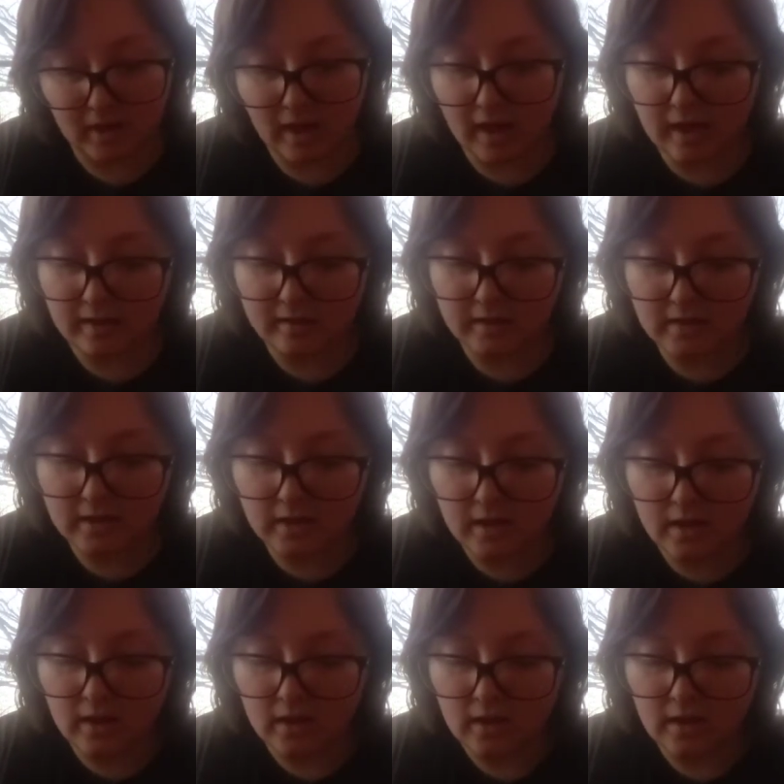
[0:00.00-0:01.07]
And
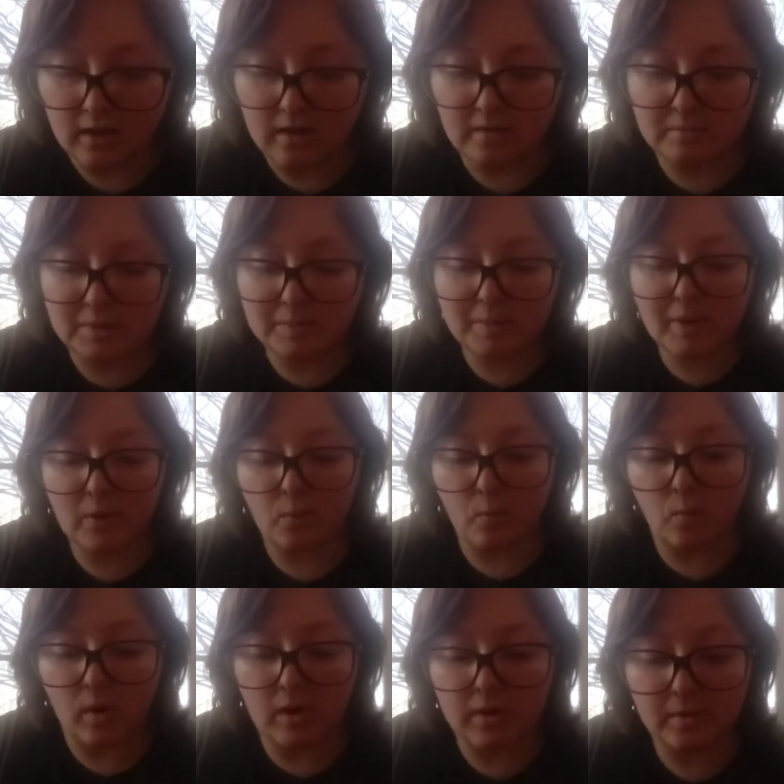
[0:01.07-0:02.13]
I'm going to make
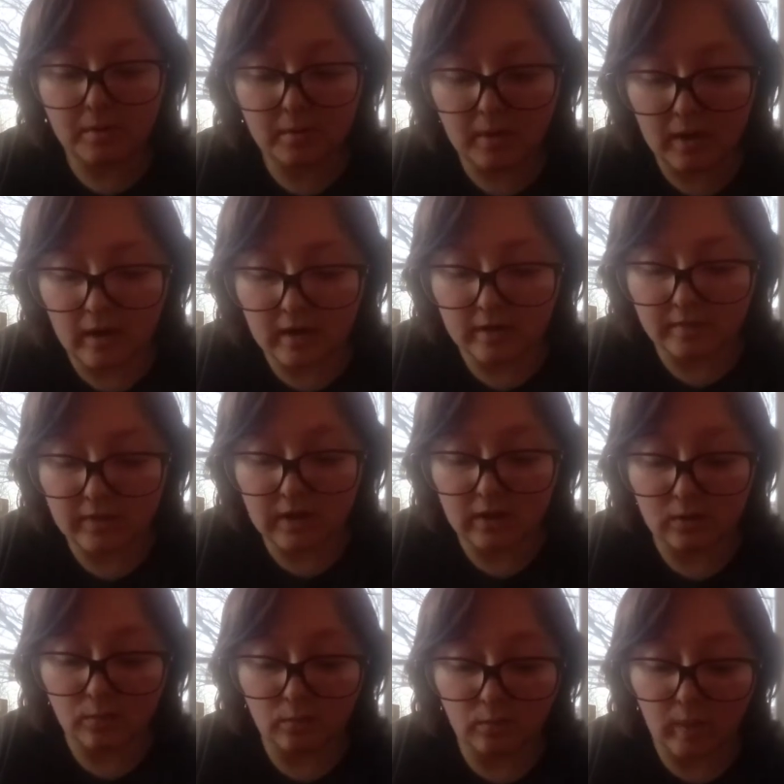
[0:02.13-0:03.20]
one end of it
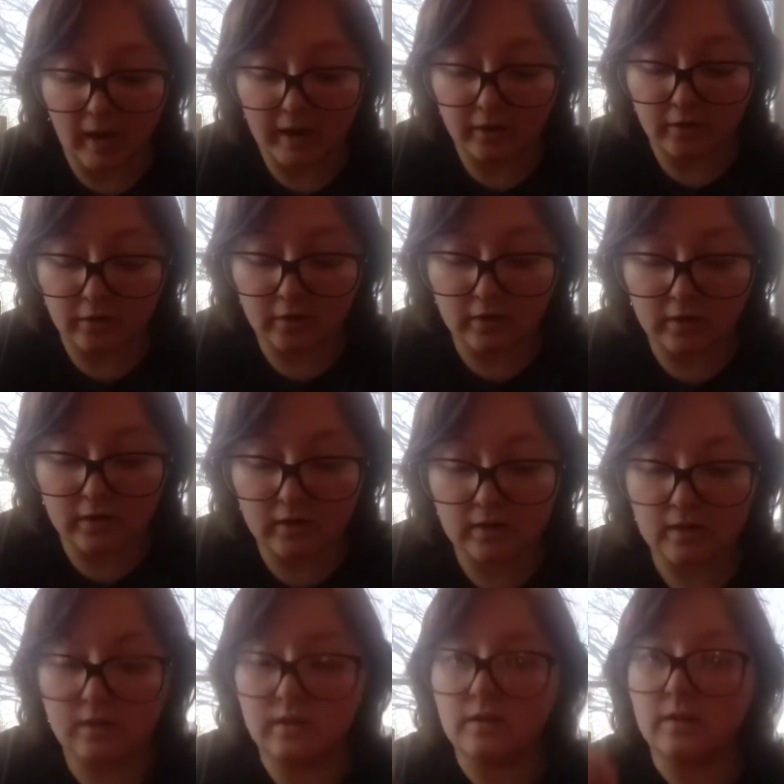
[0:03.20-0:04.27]
wider
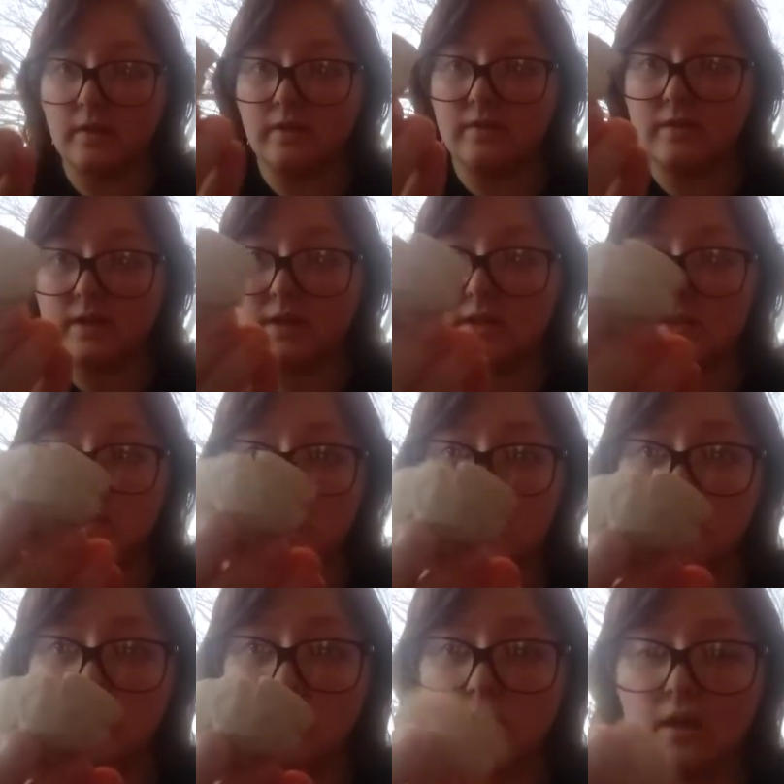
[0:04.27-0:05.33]
like this
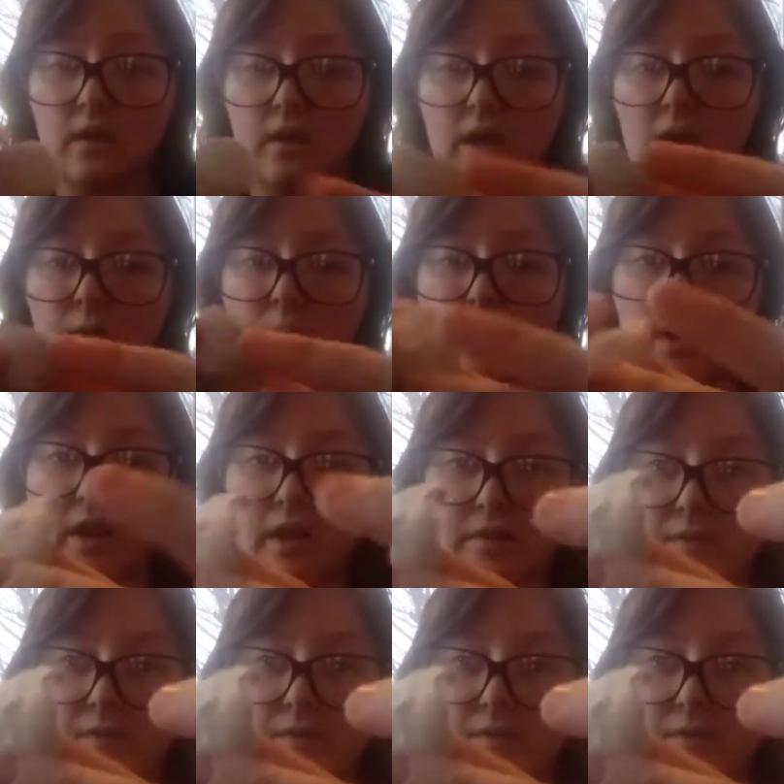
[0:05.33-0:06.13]
and one end